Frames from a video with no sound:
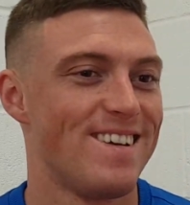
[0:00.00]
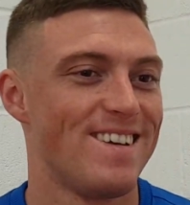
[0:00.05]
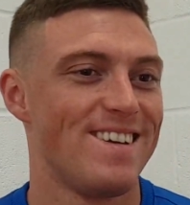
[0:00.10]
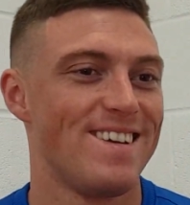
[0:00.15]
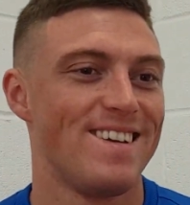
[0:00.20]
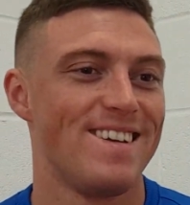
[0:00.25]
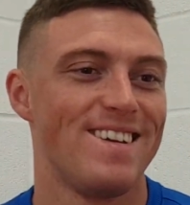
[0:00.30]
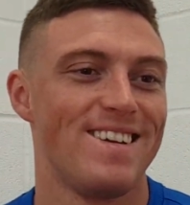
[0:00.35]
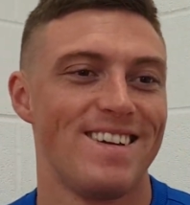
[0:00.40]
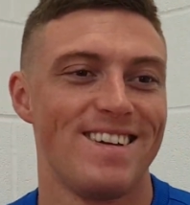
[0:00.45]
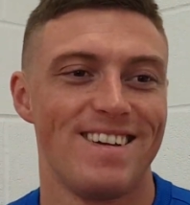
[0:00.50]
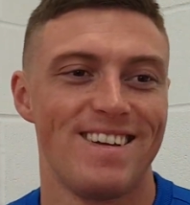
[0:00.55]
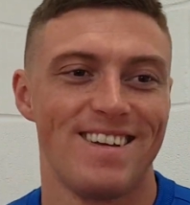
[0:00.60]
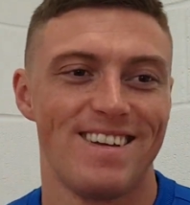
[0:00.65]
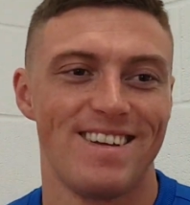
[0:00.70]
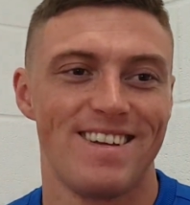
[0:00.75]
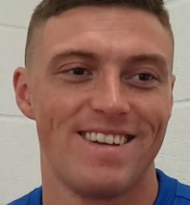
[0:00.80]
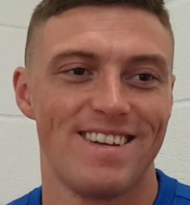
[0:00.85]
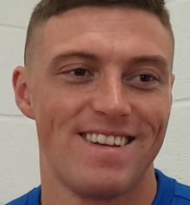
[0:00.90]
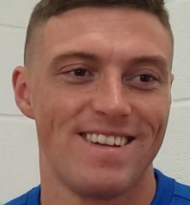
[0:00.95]
How have you
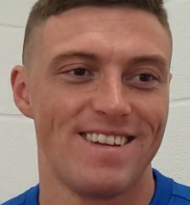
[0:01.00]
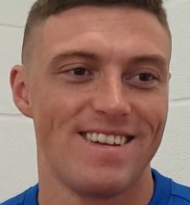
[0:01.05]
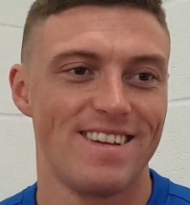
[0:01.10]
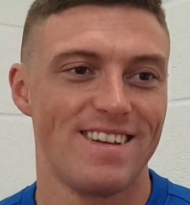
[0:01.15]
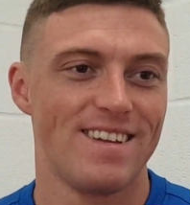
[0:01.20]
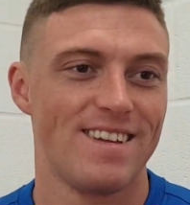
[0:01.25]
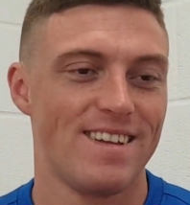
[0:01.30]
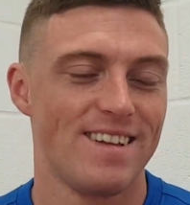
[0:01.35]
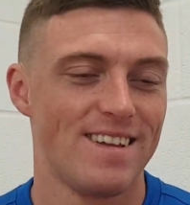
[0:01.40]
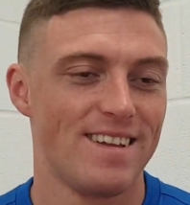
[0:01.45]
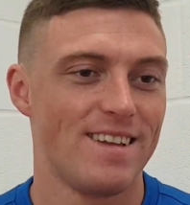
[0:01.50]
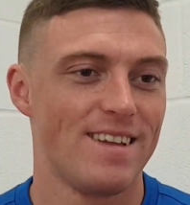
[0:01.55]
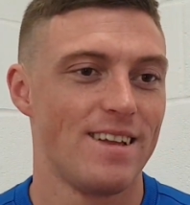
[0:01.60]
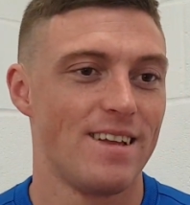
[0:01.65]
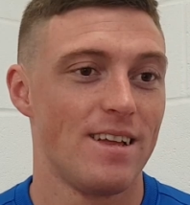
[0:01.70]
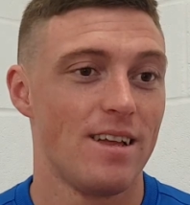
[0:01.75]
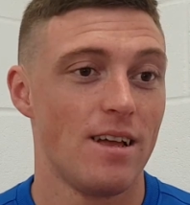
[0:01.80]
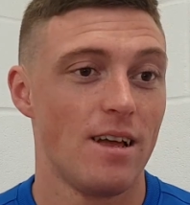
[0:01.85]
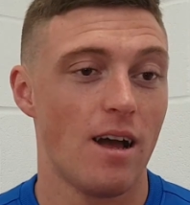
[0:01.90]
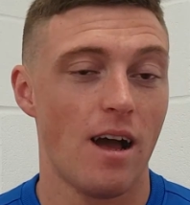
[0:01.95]
settled in at Morton so
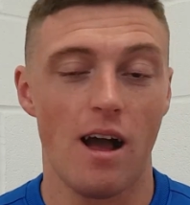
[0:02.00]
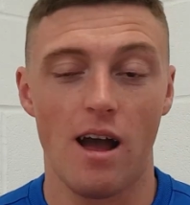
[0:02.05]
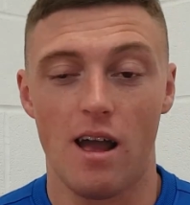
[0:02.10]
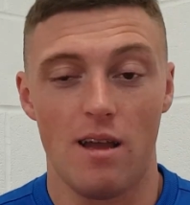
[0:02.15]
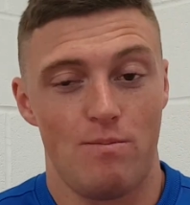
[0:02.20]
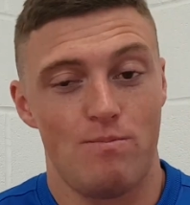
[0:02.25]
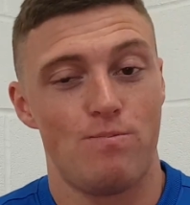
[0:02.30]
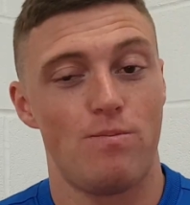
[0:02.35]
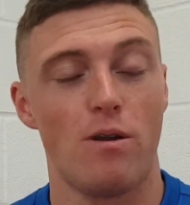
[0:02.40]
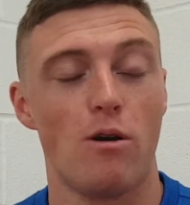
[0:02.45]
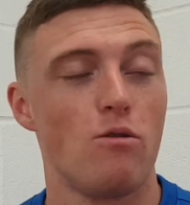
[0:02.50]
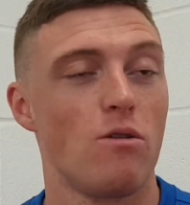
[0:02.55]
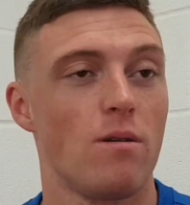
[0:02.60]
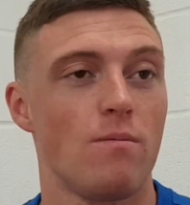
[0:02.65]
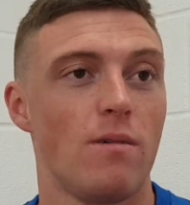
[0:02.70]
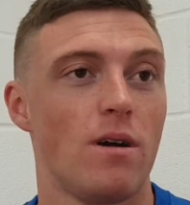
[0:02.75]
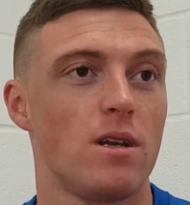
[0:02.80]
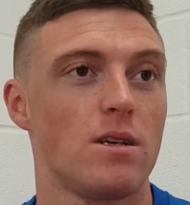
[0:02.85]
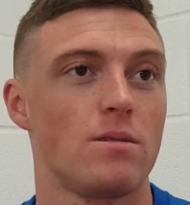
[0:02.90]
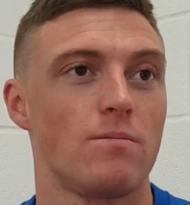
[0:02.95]
far? Aye, brilliant
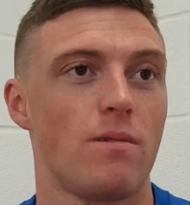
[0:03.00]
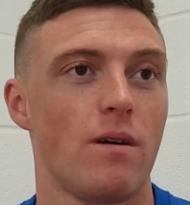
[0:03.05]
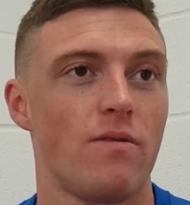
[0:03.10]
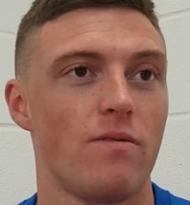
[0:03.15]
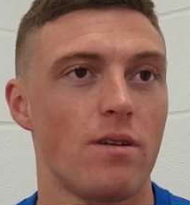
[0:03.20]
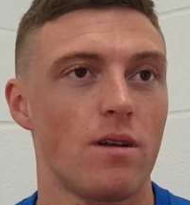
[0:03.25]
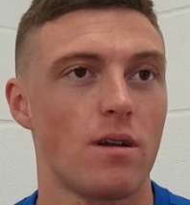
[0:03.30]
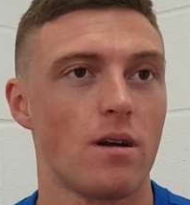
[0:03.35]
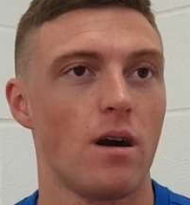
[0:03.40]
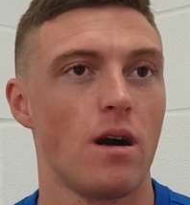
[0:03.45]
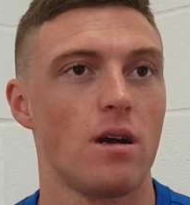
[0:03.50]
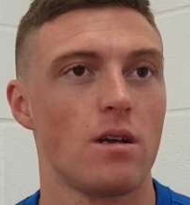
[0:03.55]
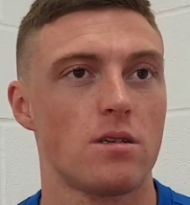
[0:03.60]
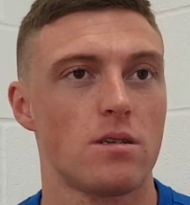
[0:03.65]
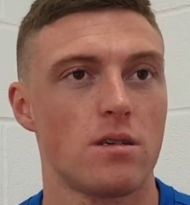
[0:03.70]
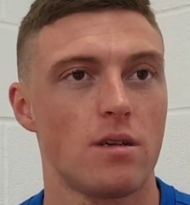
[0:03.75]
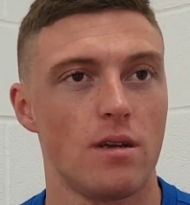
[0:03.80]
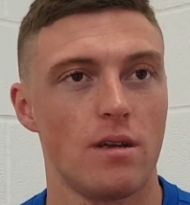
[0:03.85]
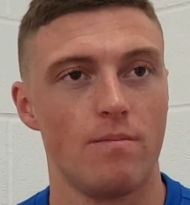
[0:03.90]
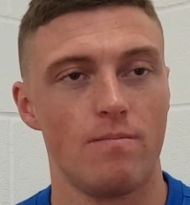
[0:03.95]
man, it's a different class,
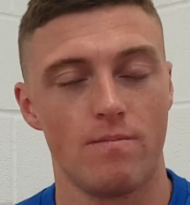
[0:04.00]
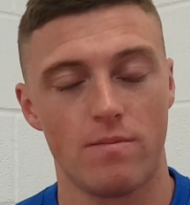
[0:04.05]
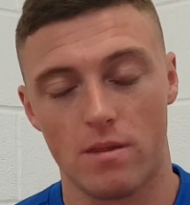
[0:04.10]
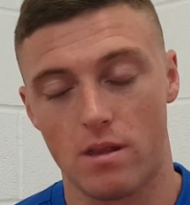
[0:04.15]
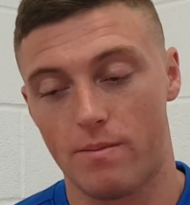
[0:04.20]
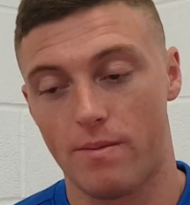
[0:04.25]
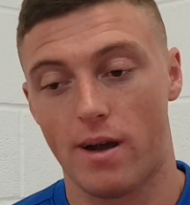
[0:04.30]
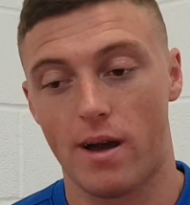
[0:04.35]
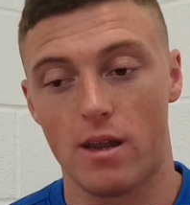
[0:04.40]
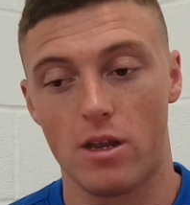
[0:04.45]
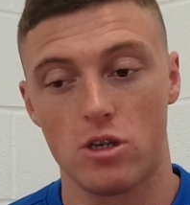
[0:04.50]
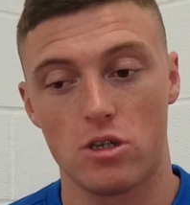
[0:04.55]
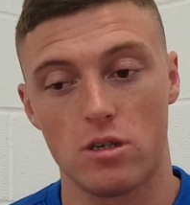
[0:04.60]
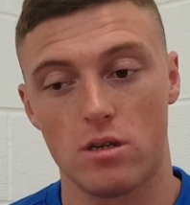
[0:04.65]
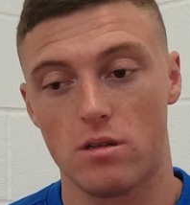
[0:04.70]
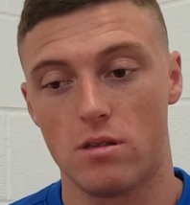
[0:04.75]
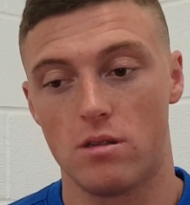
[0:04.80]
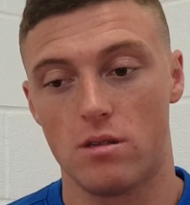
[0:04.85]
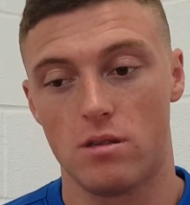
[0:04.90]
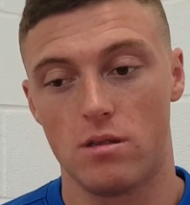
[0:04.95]
uh, the manager
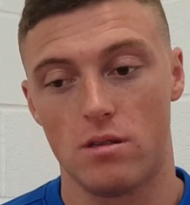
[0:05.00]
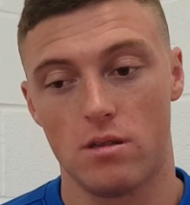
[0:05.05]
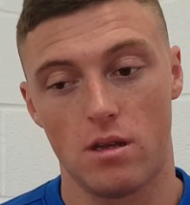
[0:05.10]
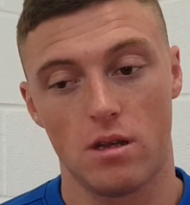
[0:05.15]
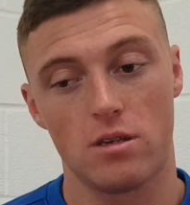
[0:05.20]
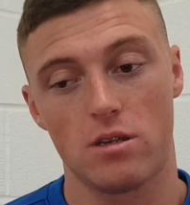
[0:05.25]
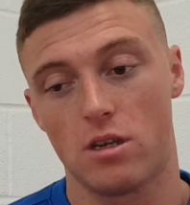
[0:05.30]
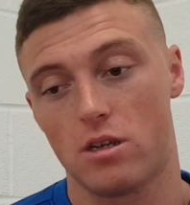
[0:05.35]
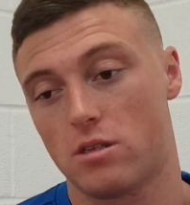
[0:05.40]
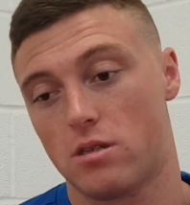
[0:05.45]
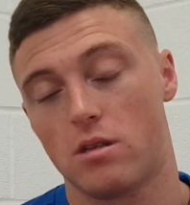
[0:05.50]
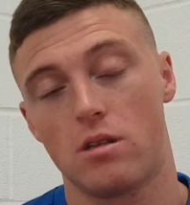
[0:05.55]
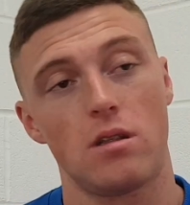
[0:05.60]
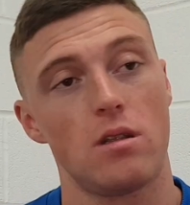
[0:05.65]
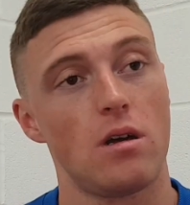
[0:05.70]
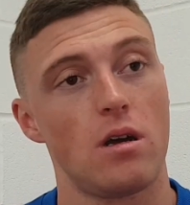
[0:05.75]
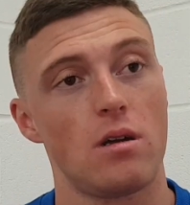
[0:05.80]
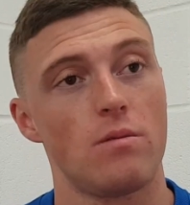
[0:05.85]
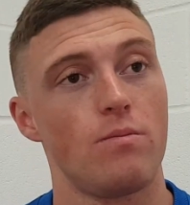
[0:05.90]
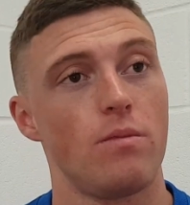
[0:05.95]
and the assistant and
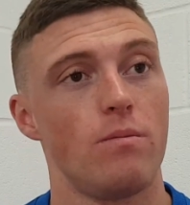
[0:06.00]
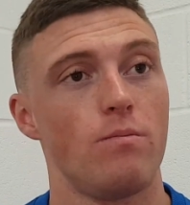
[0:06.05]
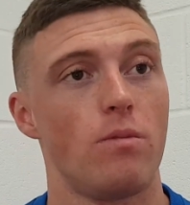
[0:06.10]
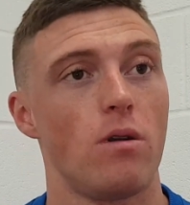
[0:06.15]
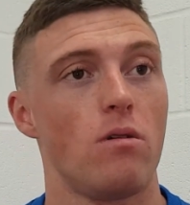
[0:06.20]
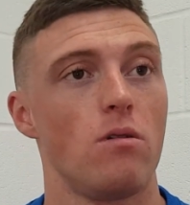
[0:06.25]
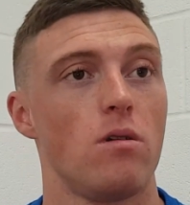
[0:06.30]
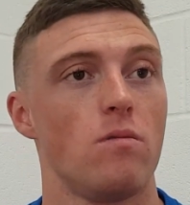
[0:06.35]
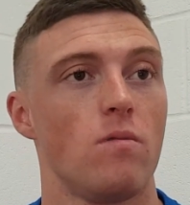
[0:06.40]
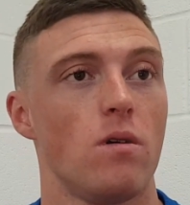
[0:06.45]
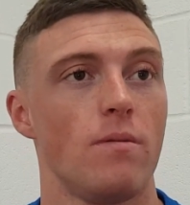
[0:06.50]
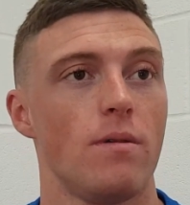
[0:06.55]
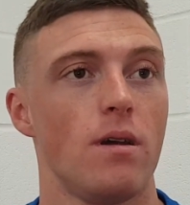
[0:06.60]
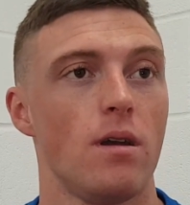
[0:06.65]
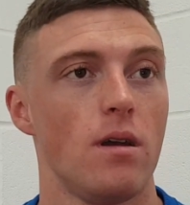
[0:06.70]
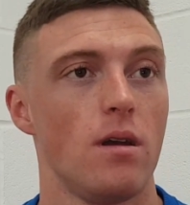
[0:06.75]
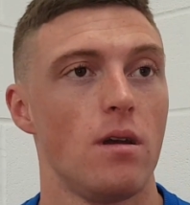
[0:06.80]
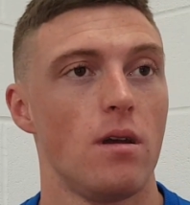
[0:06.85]
that have been brilliant with me,